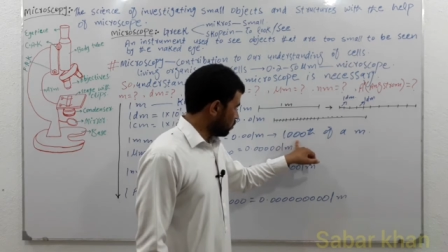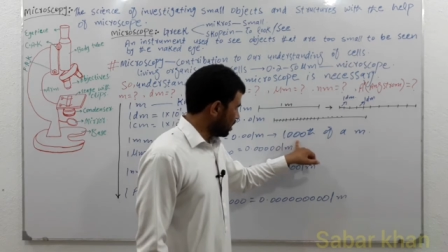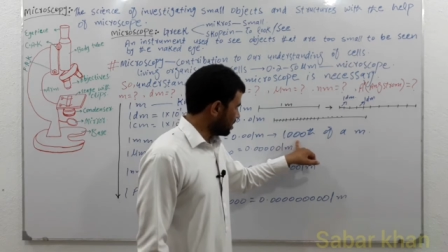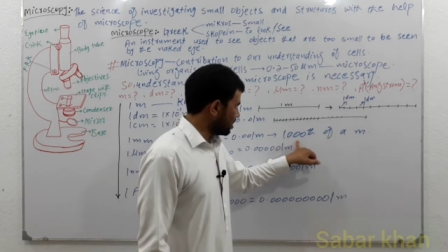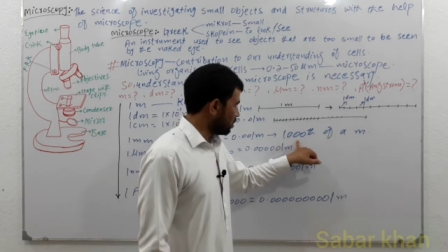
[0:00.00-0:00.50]

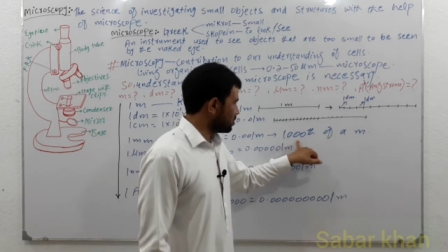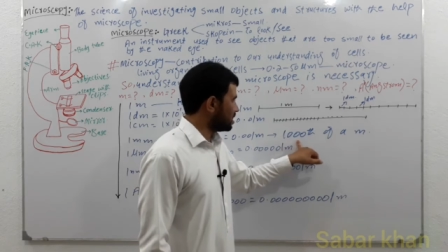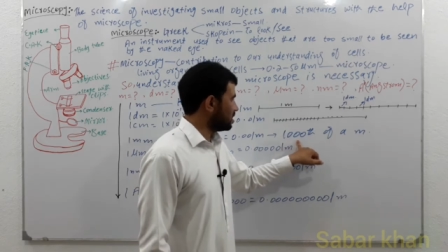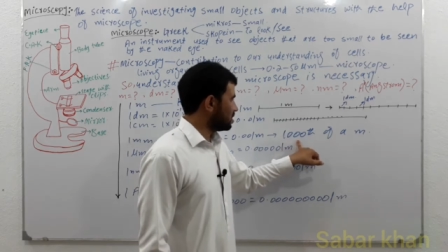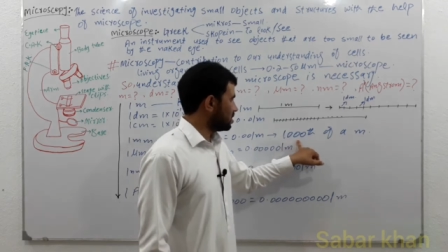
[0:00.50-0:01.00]

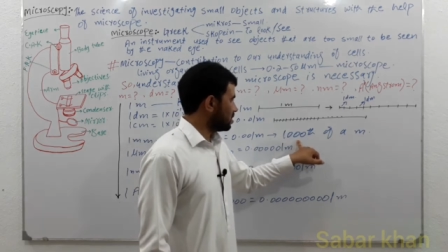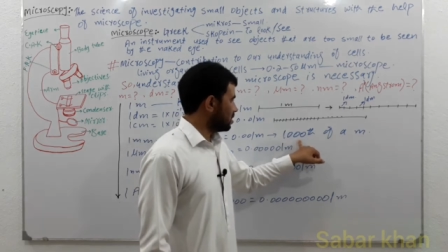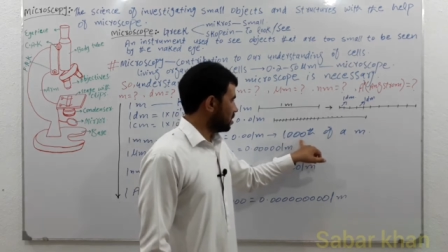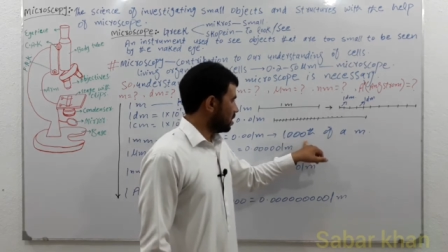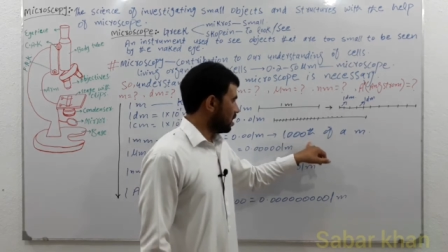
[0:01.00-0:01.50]
1000
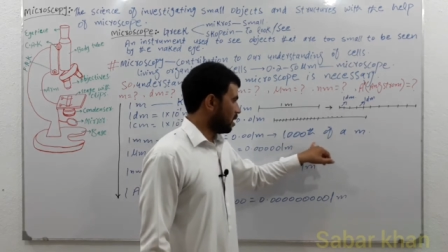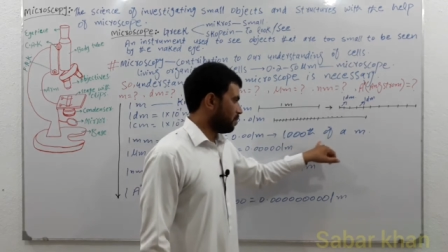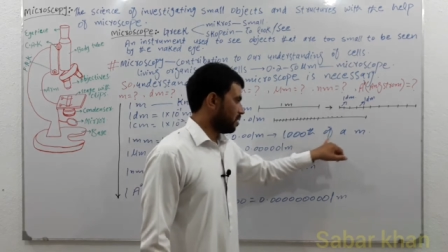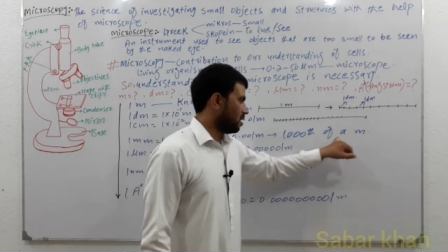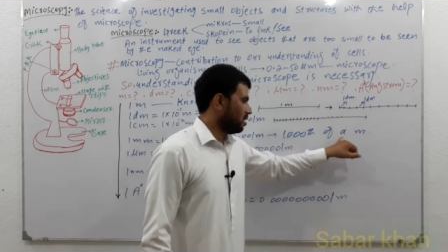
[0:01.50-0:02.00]
of
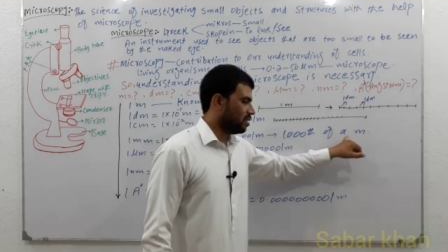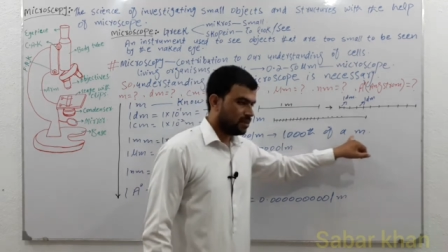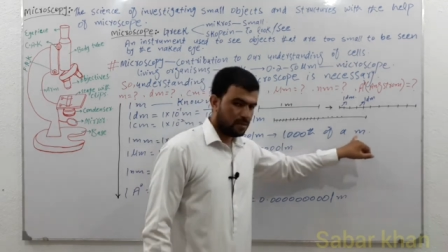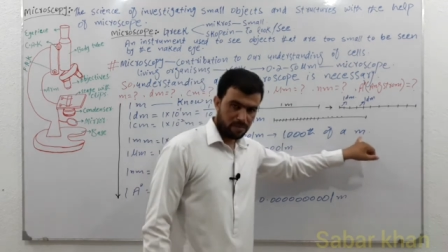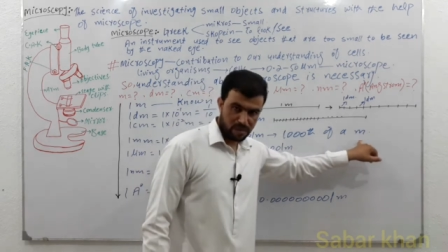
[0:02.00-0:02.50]
a
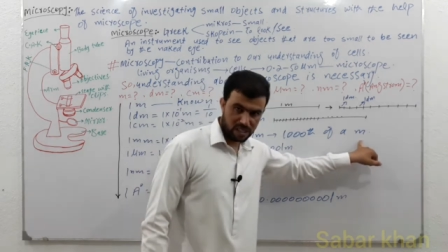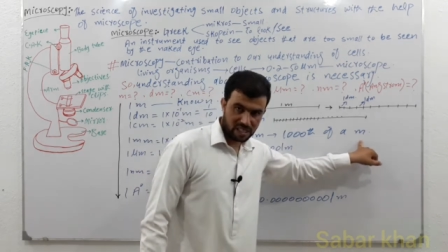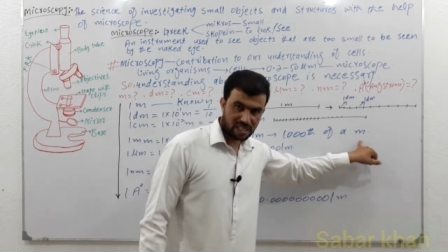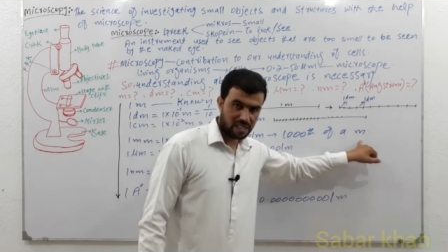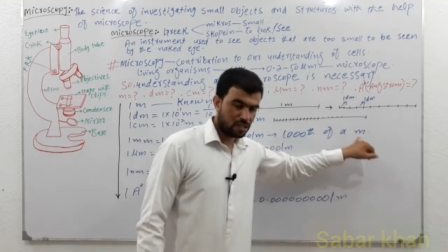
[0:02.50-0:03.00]

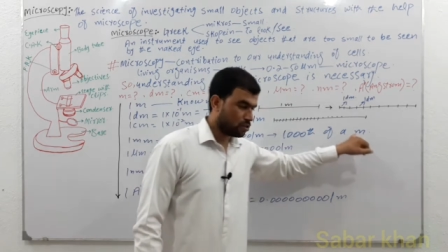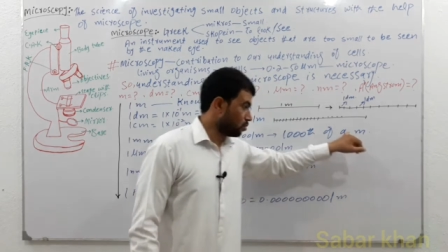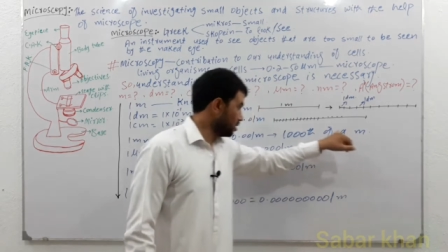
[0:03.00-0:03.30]
meter is known